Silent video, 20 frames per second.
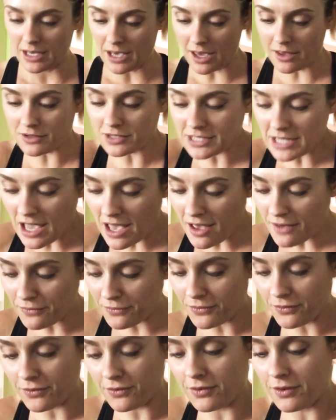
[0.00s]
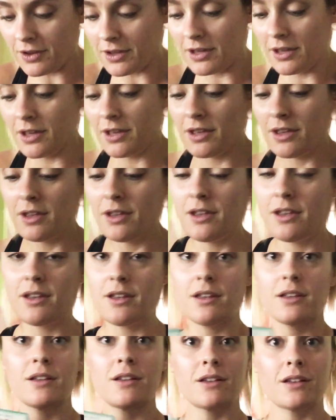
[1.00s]
Other stuff,
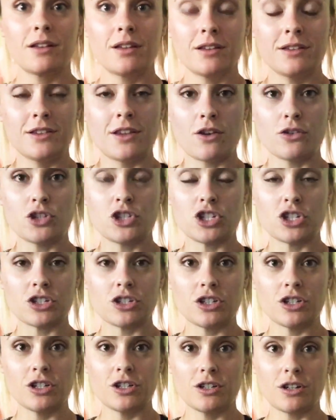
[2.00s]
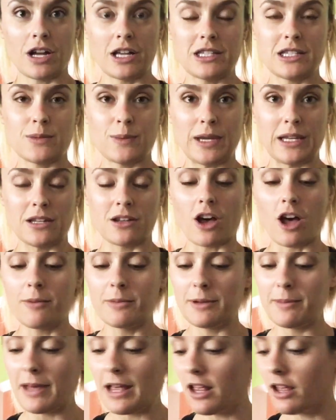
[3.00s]
no sugar, unsweetened
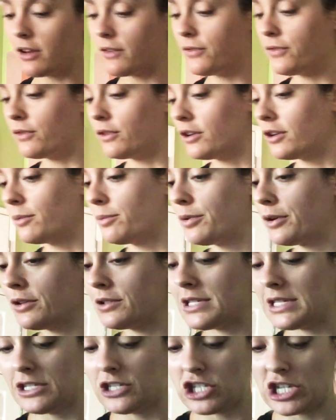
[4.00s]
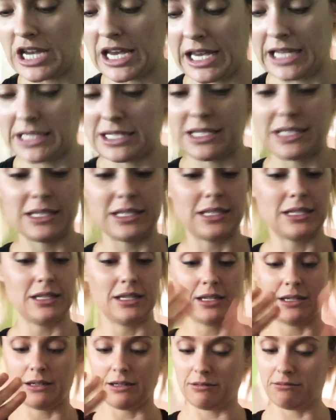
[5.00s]
almond milk for protein shakes.
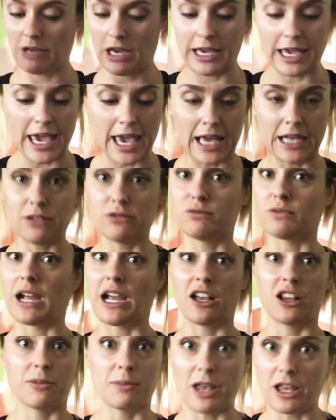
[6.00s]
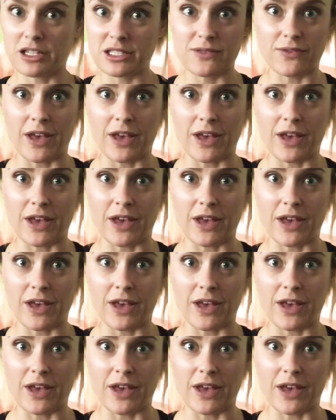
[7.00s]
Again, regular milk's